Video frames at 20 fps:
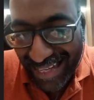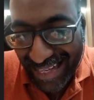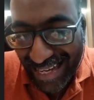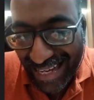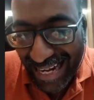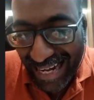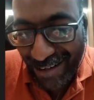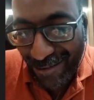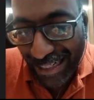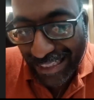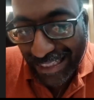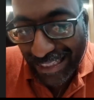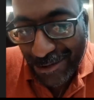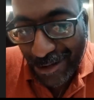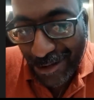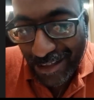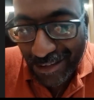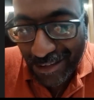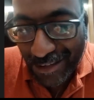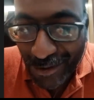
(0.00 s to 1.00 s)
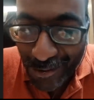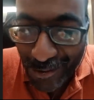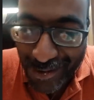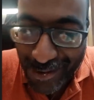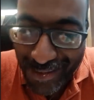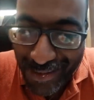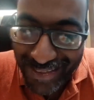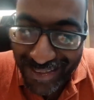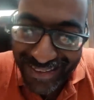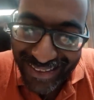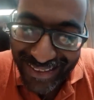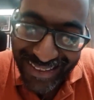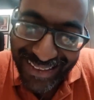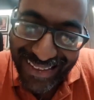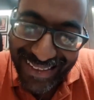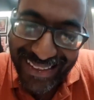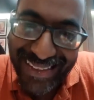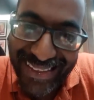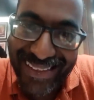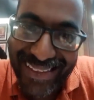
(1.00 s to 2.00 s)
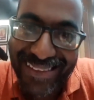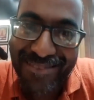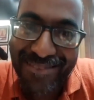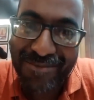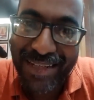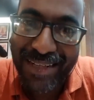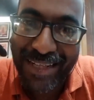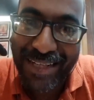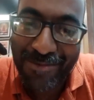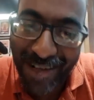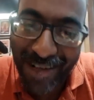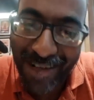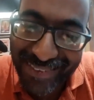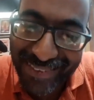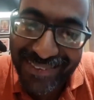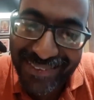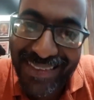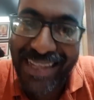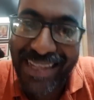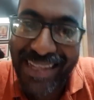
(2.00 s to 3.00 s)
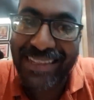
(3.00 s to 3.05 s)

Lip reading: would like to conclude my remarks.